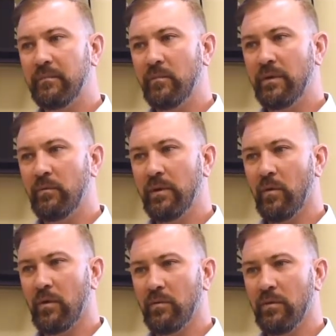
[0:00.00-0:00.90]
We
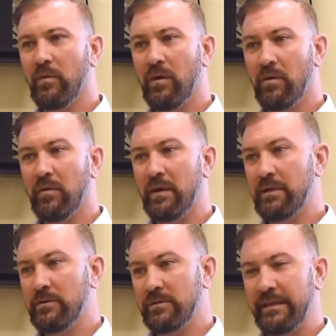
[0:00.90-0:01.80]
work real hard. I
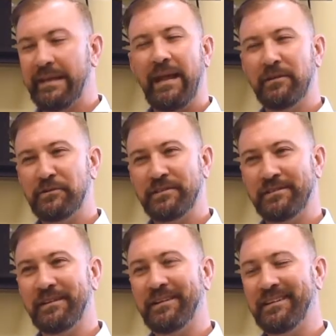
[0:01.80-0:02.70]
use analogies
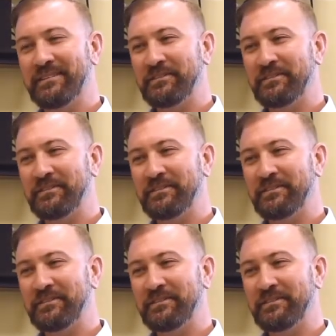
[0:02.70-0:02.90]
a lot.